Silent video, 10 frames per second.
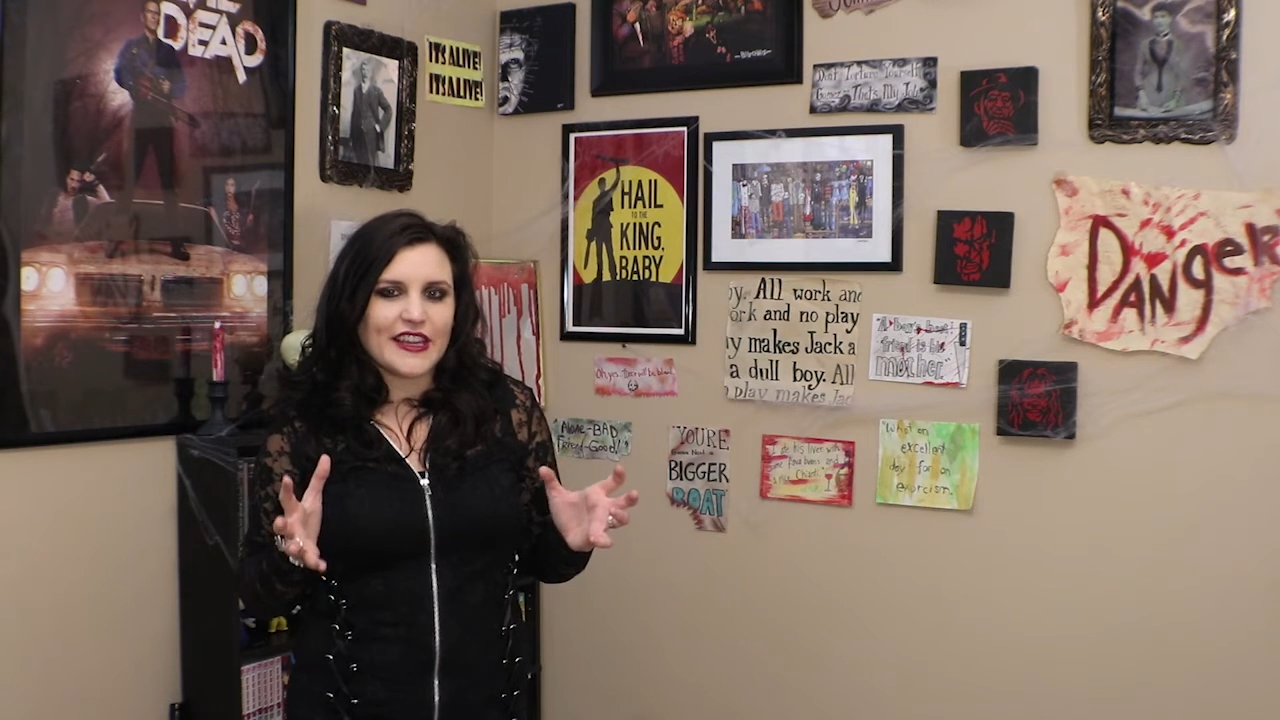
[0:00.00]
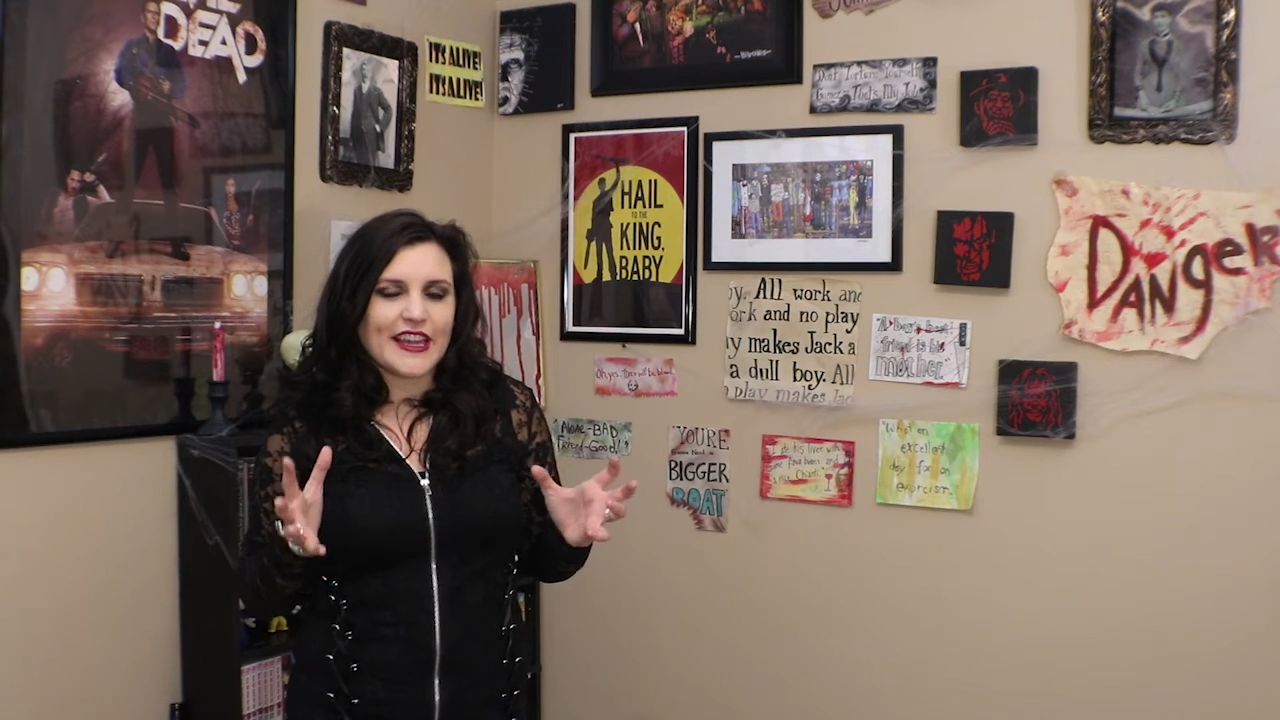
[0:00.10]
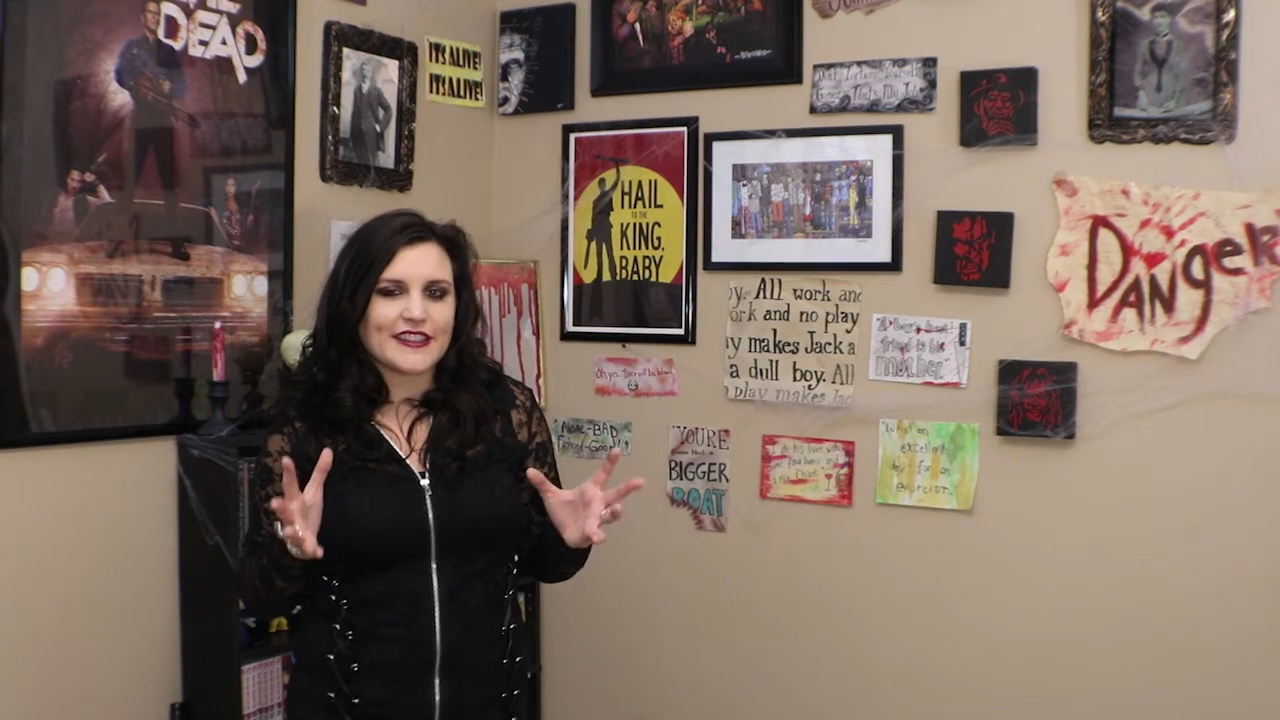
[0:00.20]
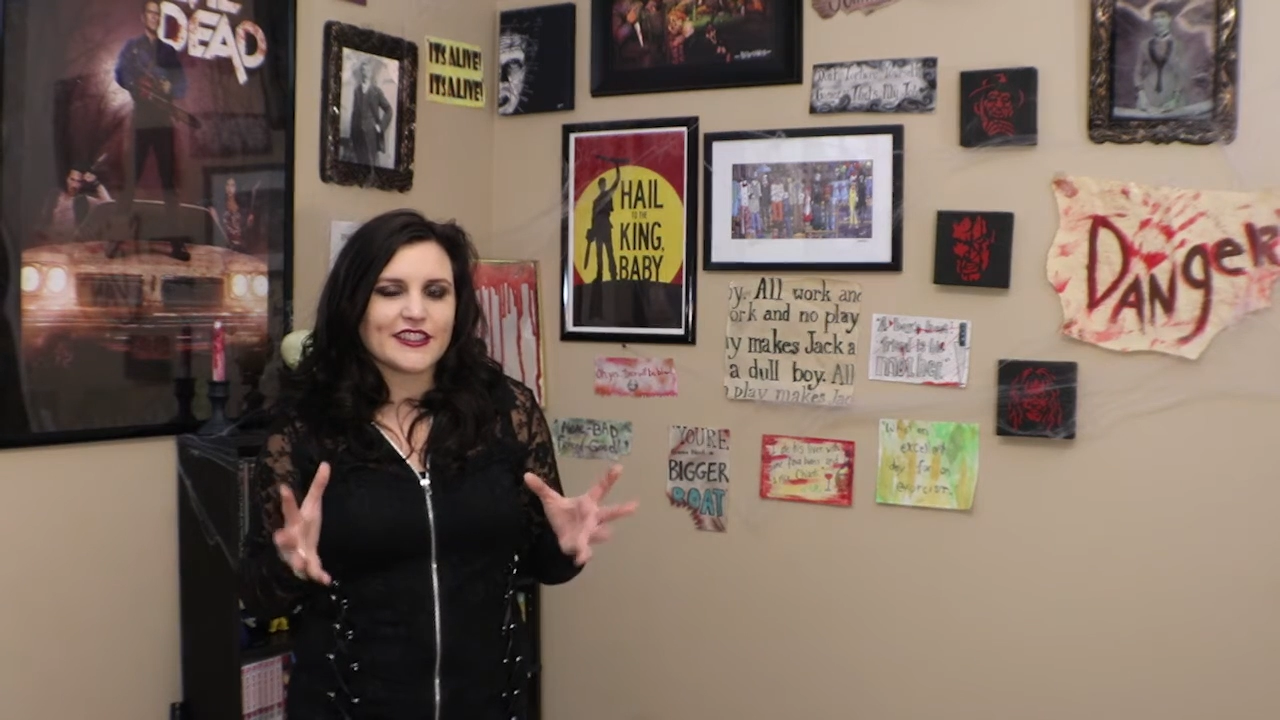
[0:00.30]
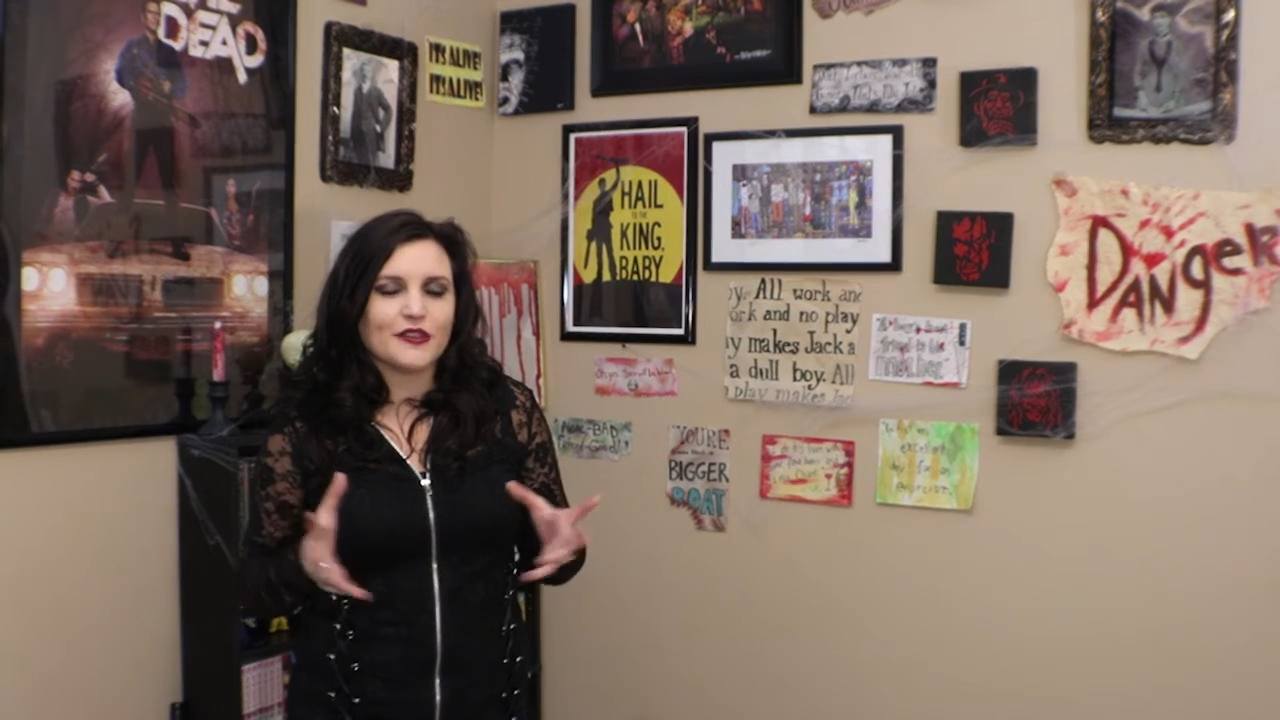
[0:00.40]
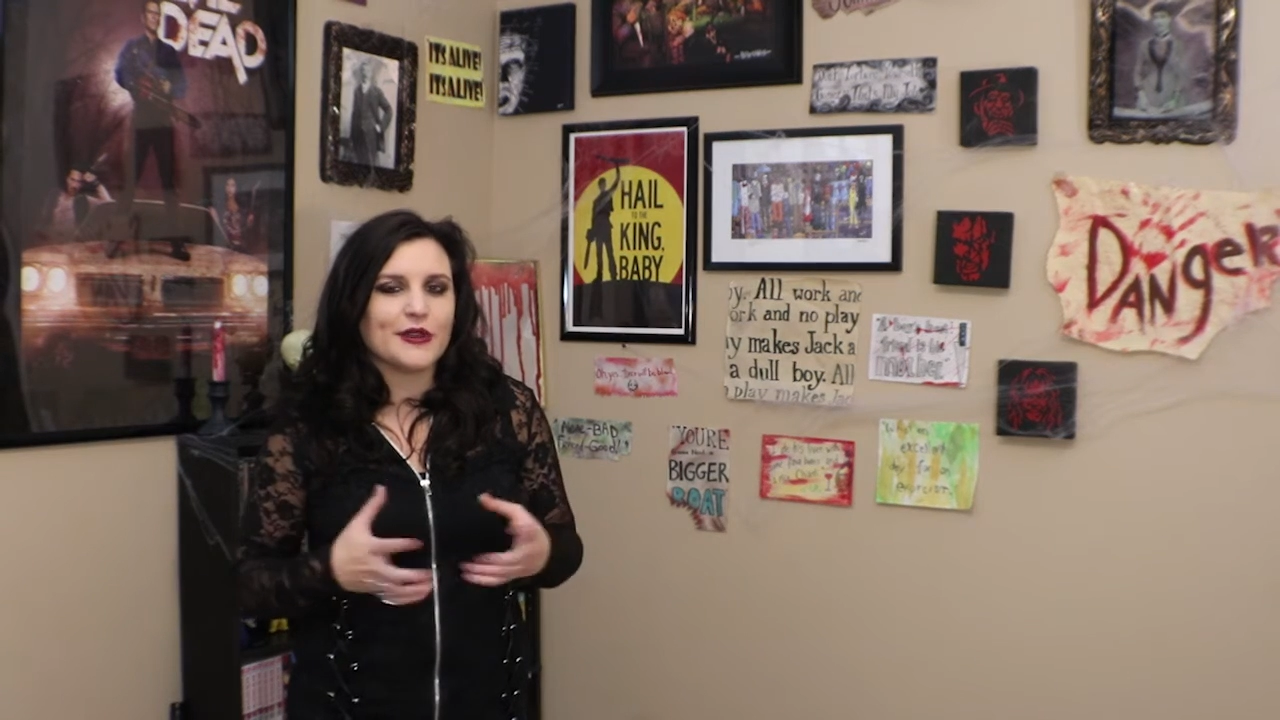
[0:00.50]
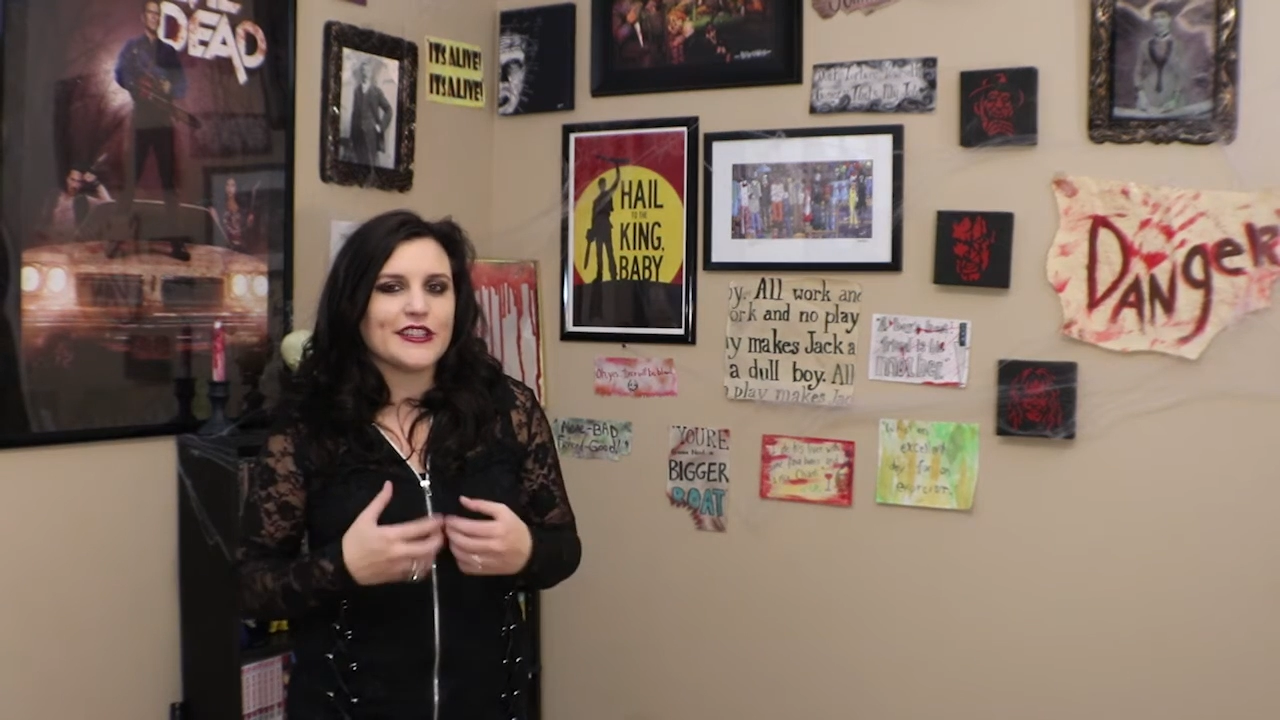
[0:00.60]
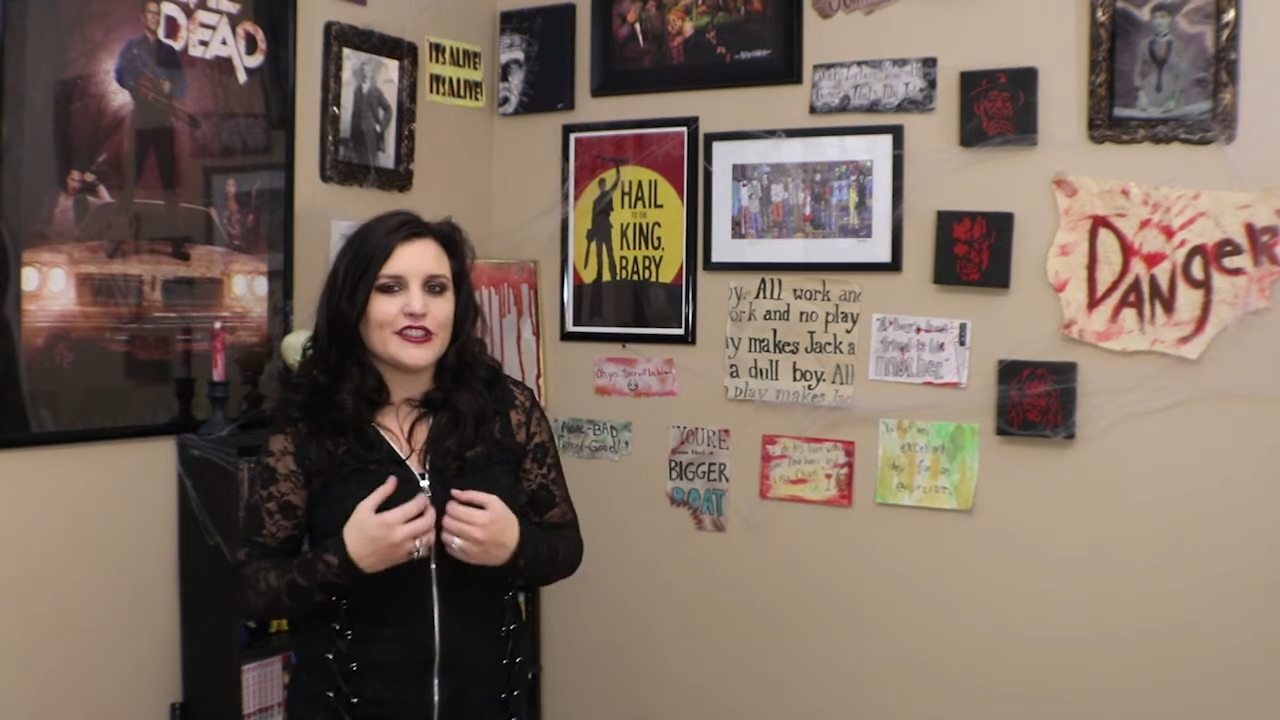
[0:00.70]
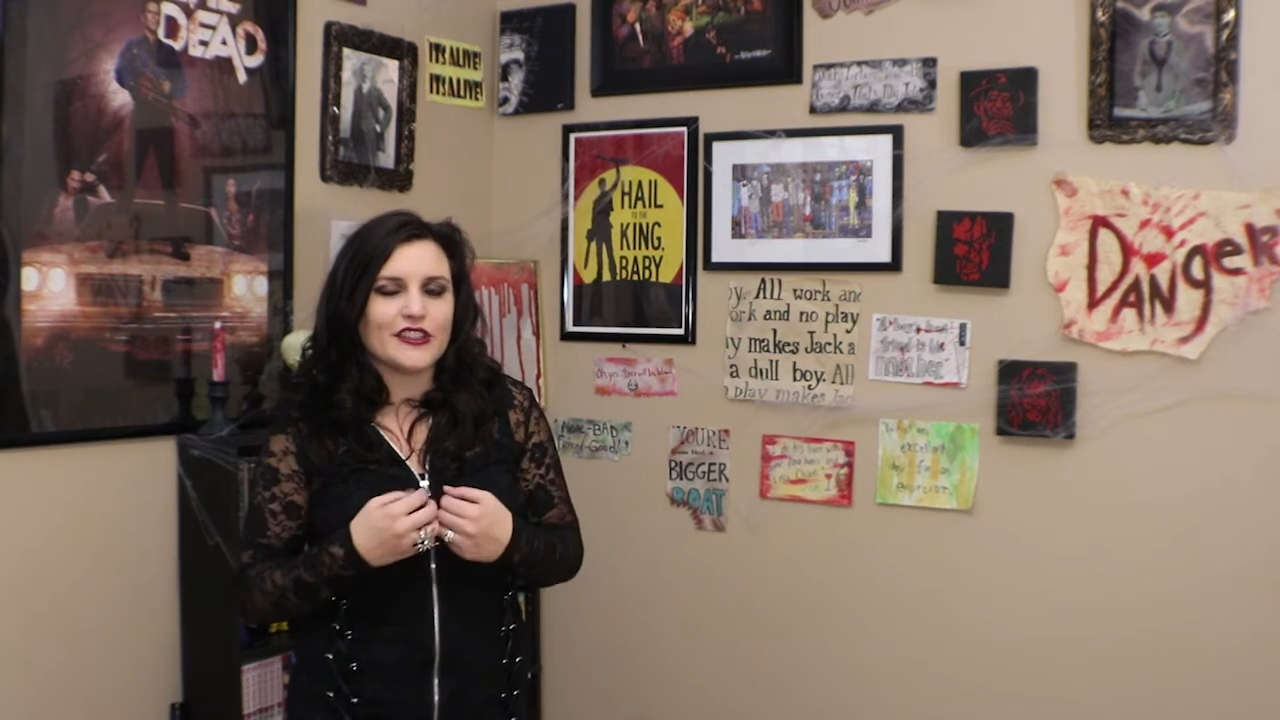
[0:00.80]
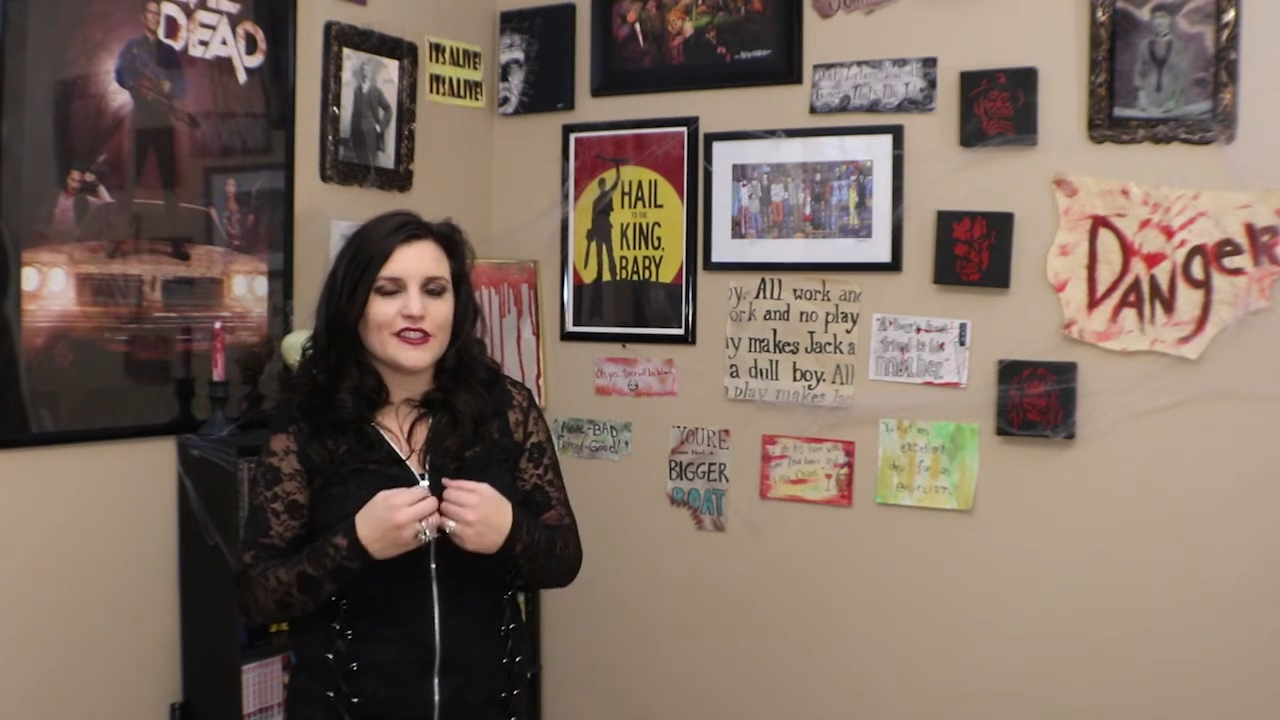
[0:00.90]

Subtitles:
it's going to